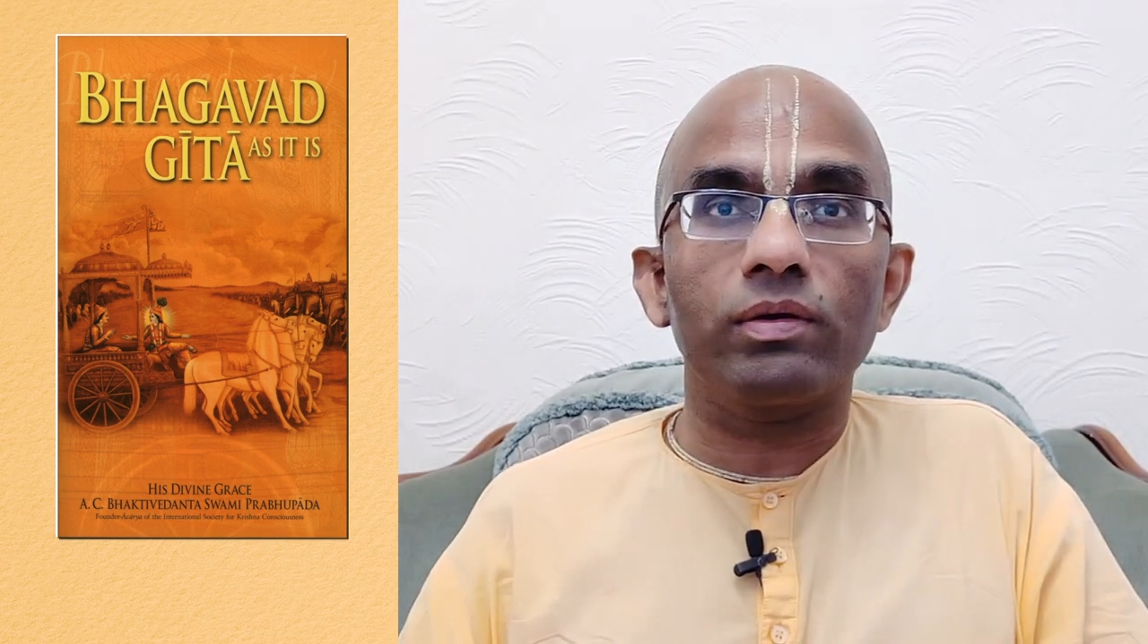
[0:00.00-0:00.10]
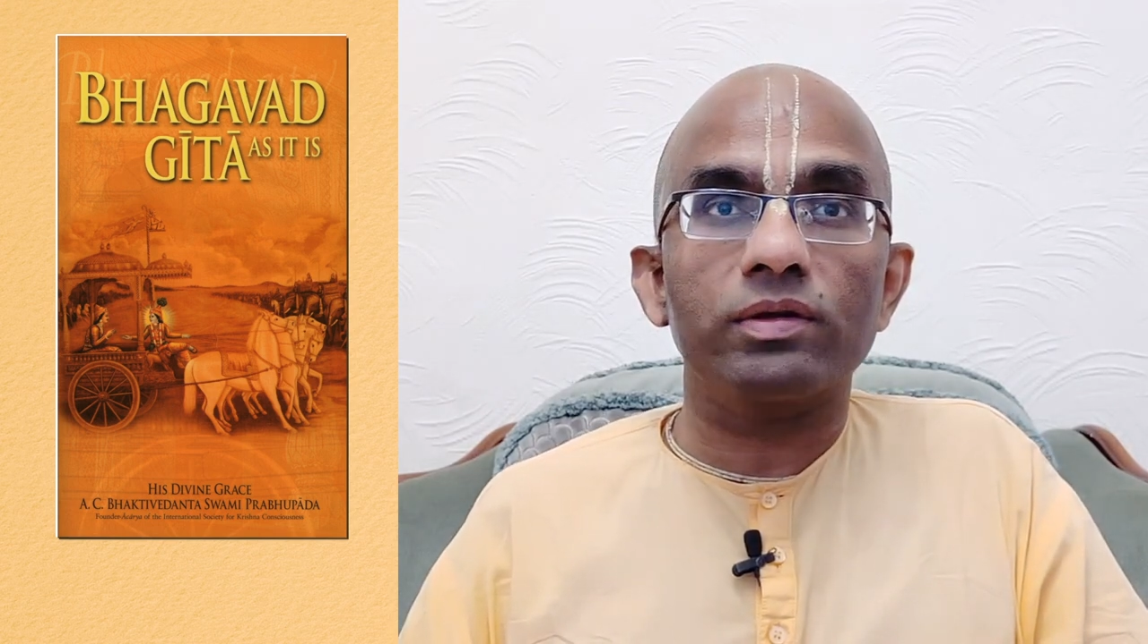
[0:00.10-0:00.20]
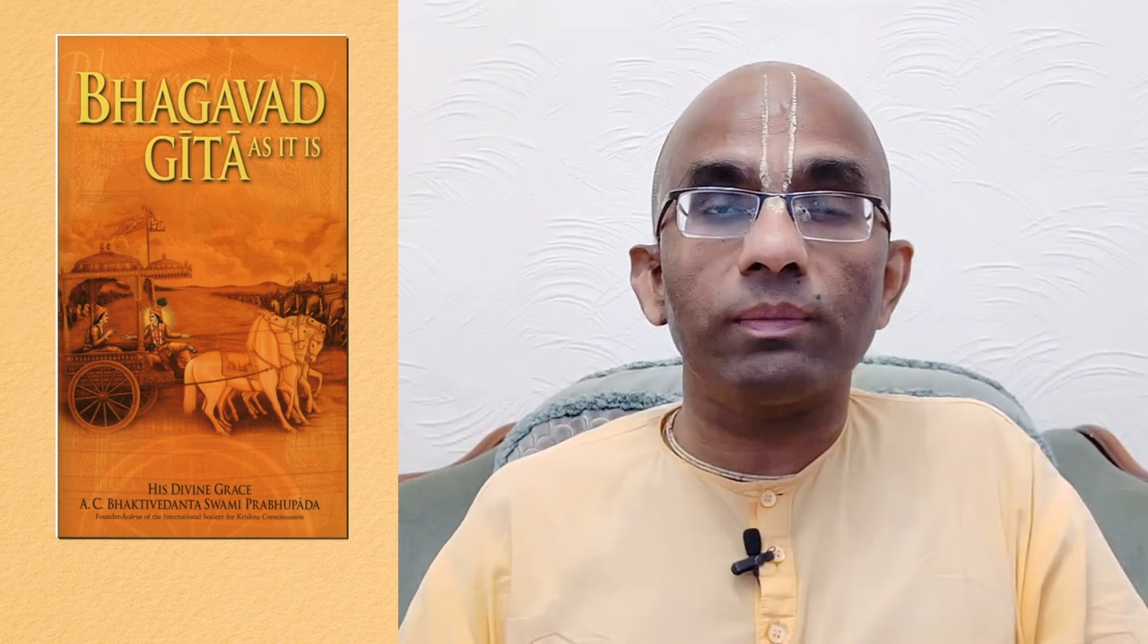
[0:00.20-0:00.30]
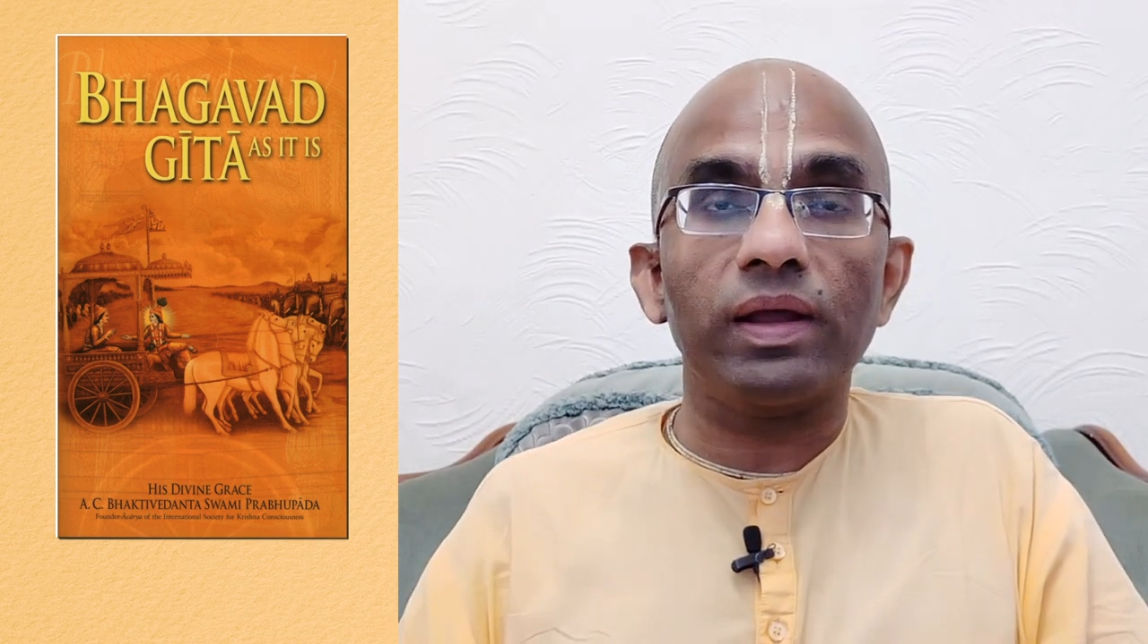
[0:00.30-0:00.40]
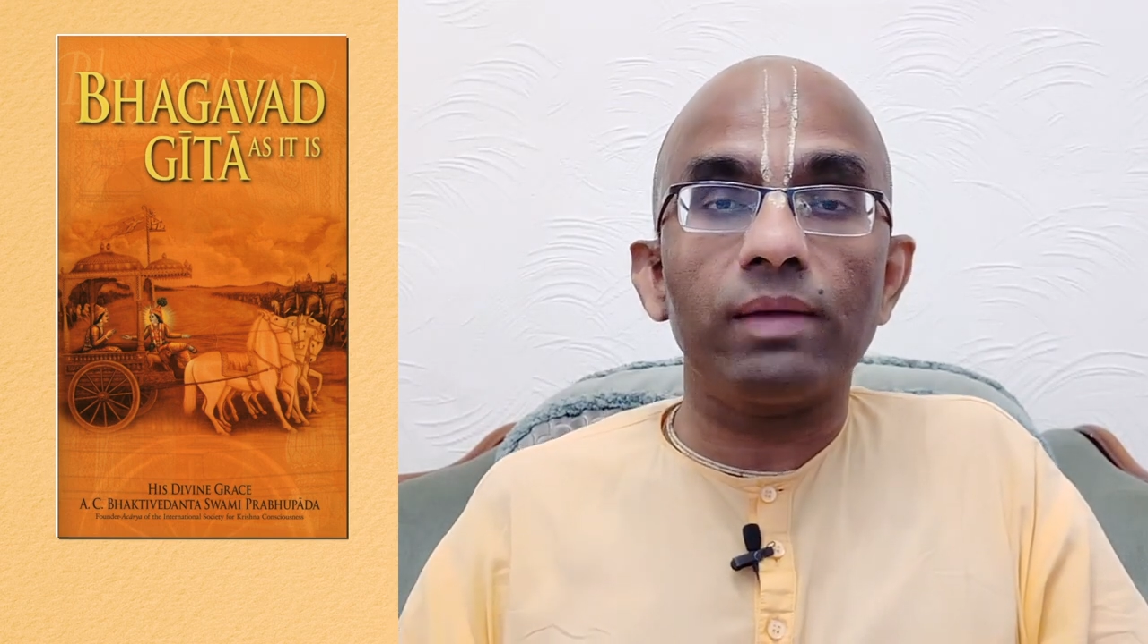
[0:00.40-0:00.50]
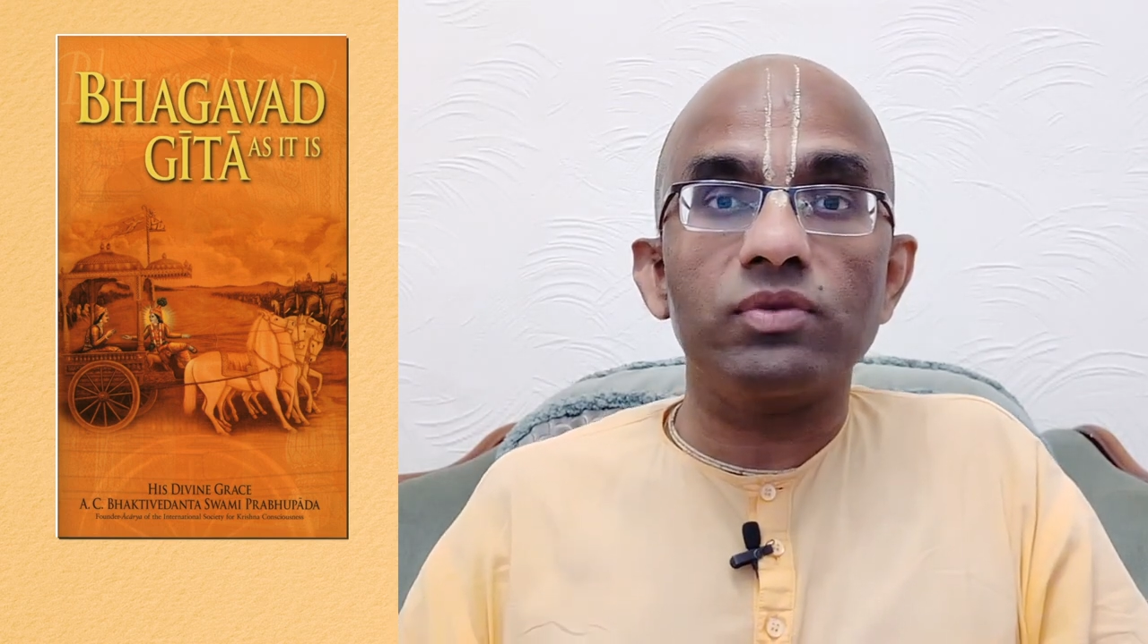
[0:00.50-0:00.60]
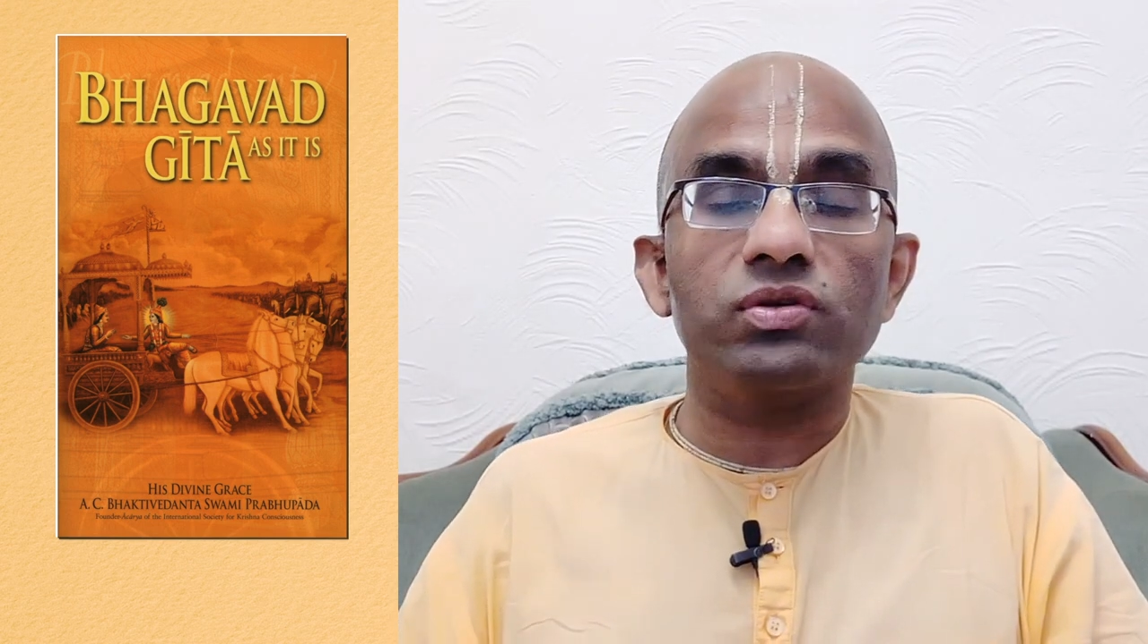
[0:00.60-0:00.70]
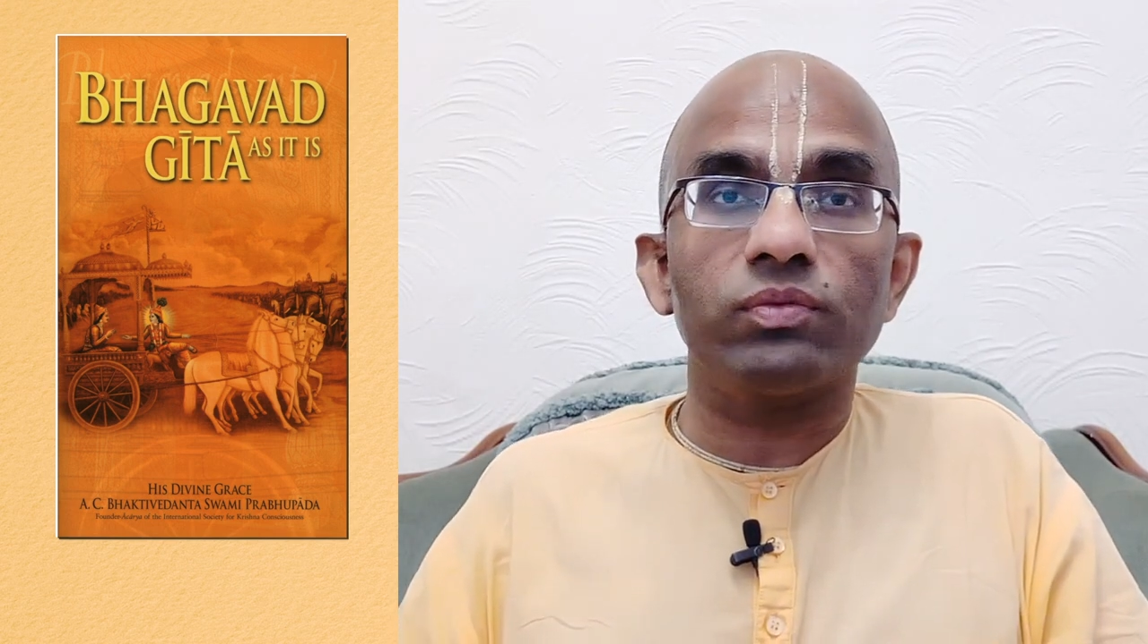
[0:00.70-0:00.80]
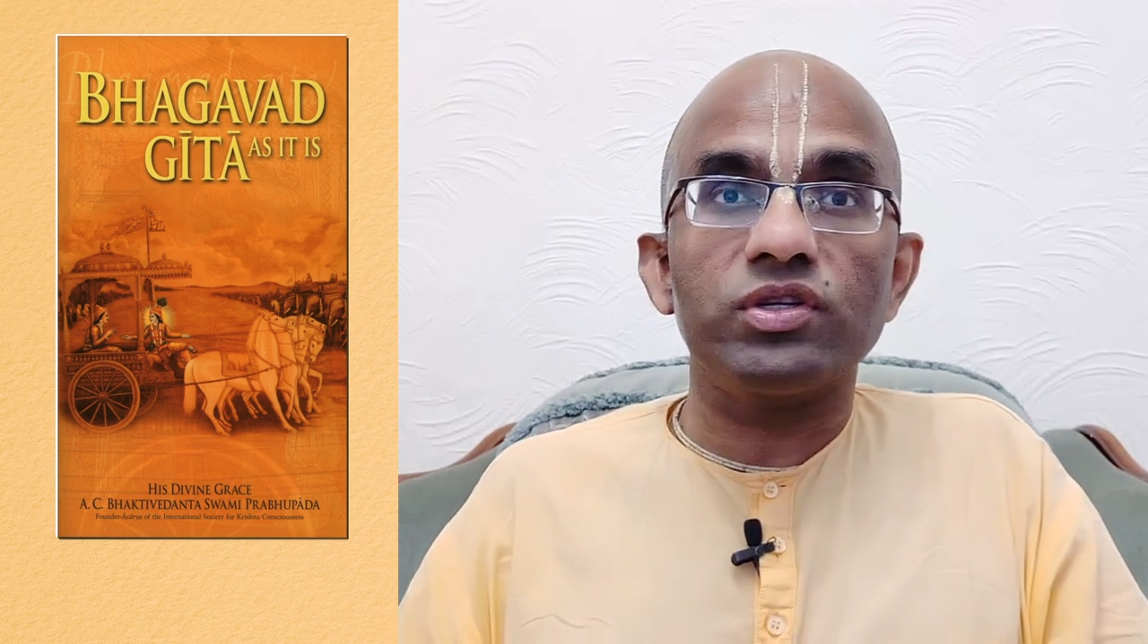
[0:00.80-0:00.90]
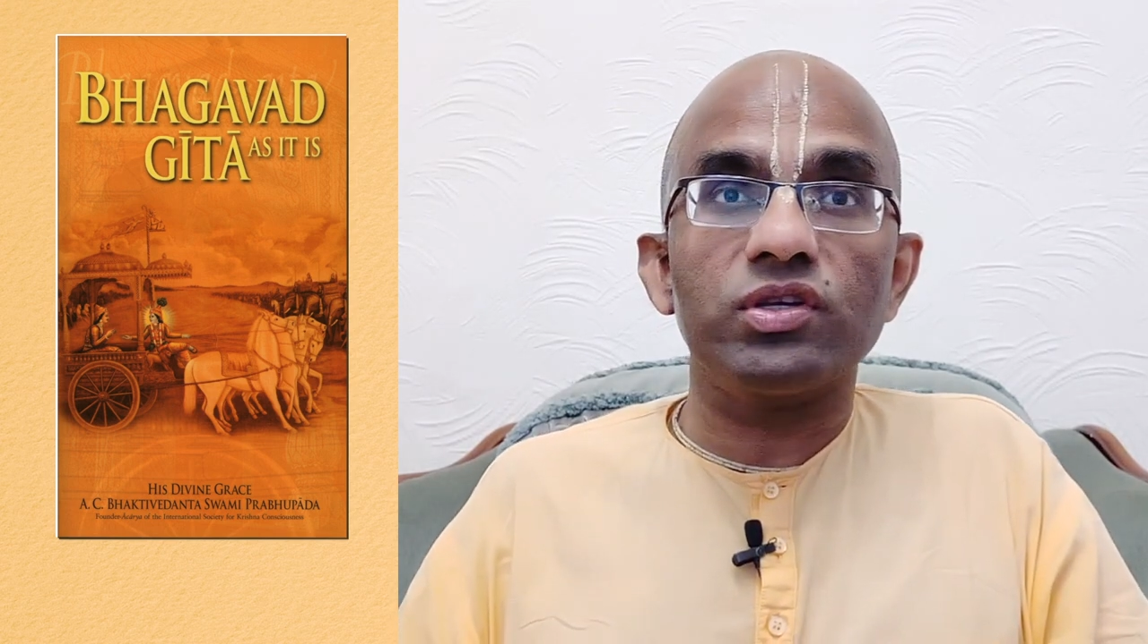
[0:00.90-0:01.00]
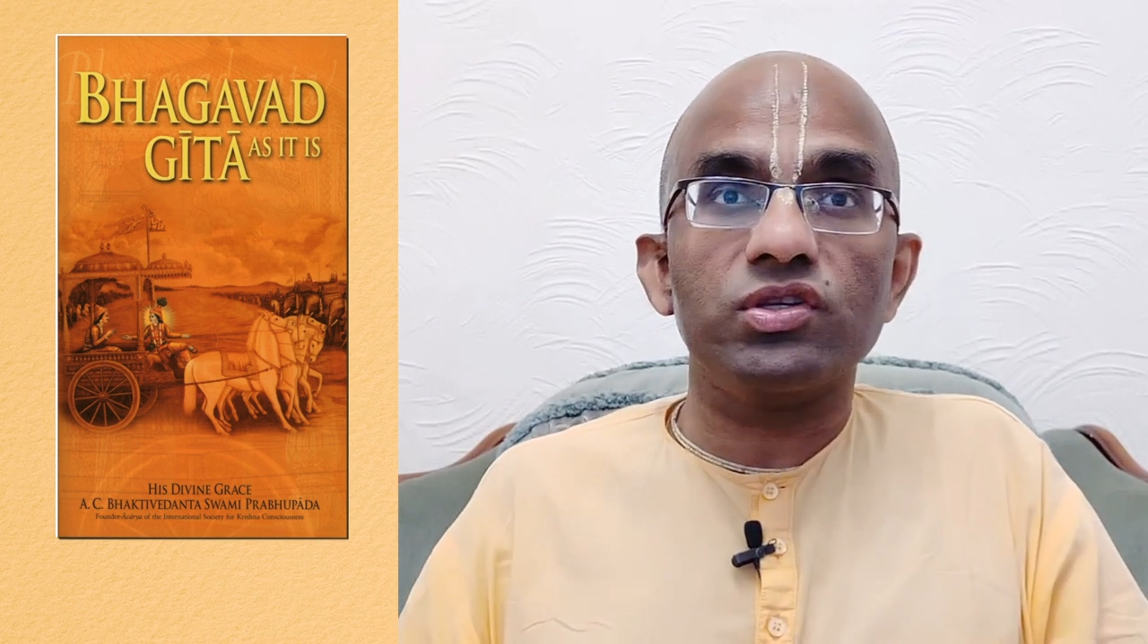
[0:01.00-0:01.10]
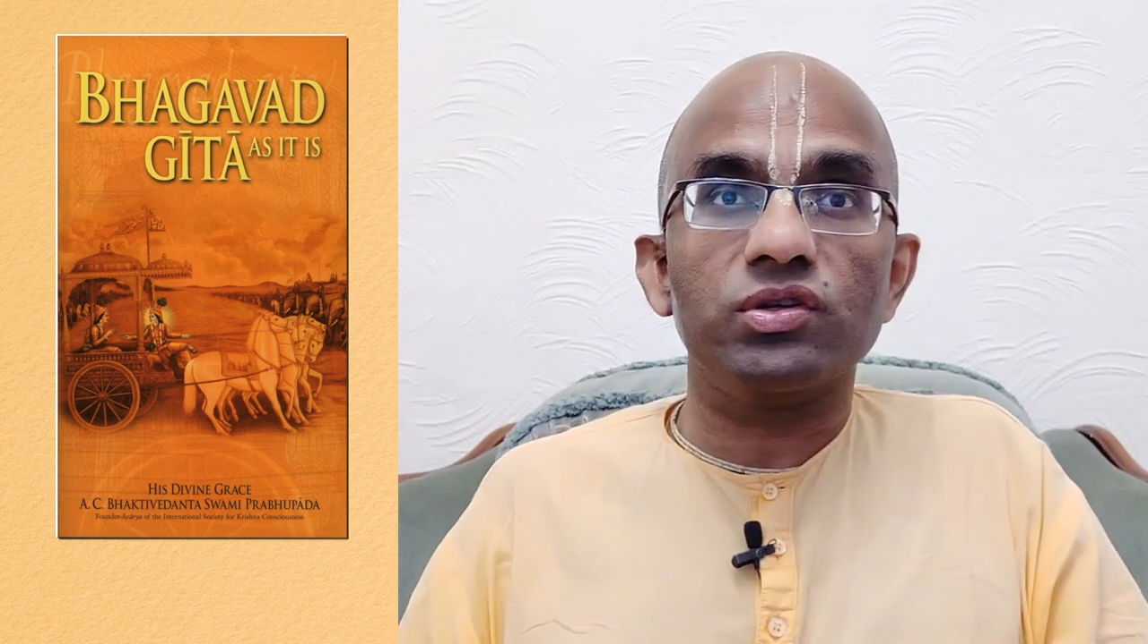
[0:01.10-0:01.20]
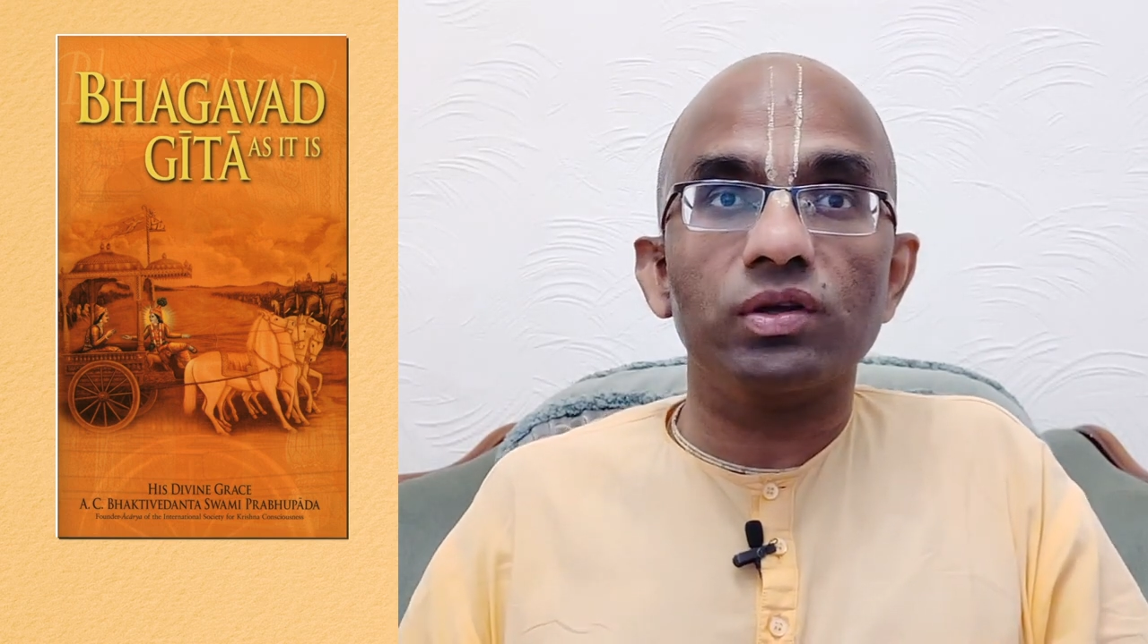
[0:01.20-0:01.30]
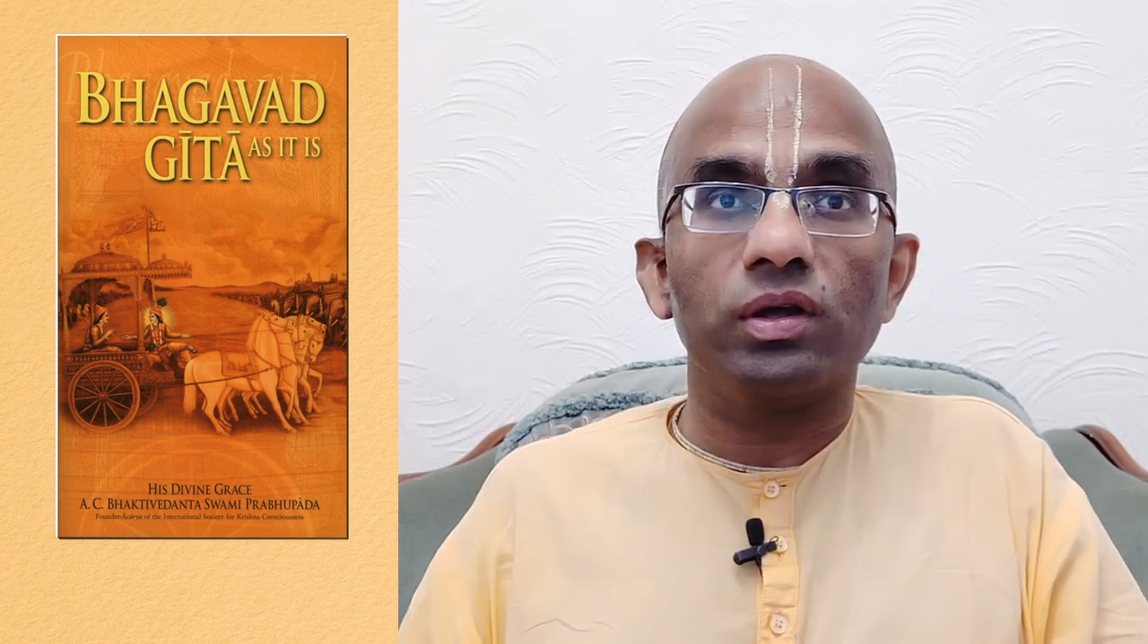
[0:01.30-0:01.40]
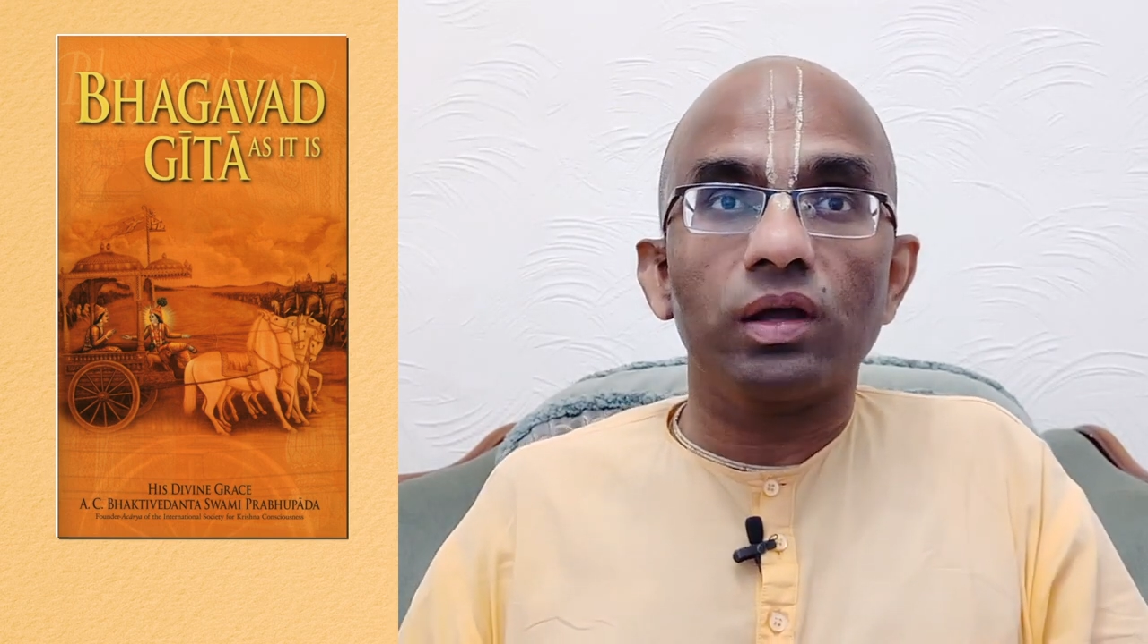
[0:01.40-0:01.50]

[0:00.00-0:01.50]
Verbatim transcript: Sometimes we just